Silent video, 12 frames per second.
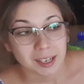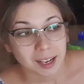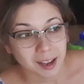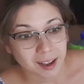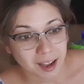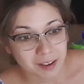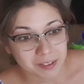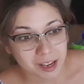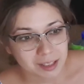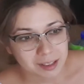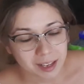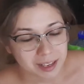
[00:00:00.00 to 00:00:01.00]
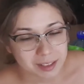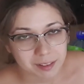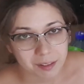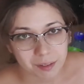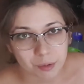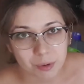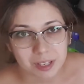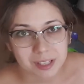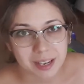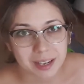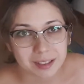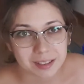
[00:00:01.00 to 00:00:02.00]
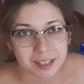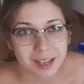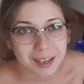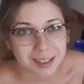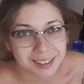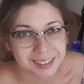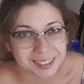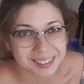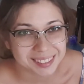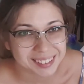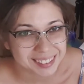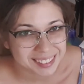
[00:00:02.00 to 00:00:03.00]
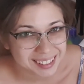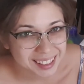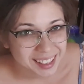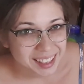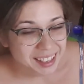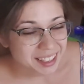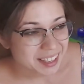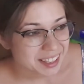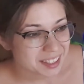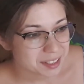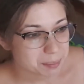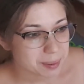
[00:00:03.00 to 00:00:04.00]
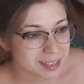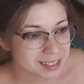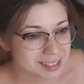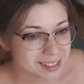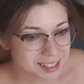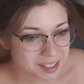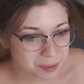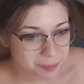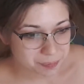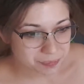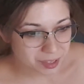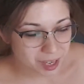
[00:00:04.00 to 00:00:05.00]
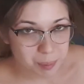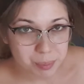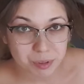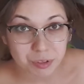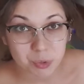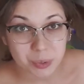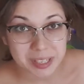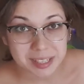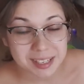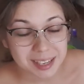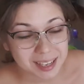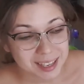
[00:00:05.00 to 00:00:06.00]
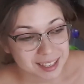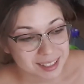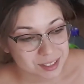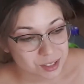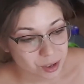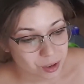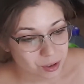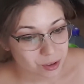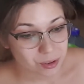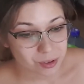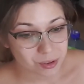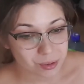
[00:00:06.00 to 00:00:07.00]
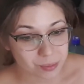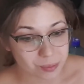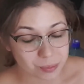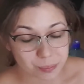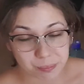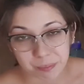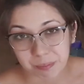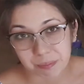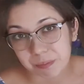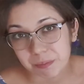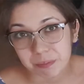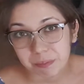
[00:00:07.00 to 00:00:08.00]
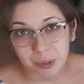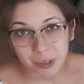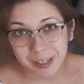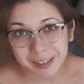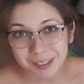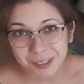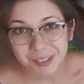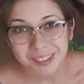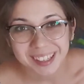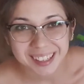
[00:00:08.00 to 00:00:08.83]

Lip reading: I've got like 3 sales in the past couple of weeks. So, okay, cool.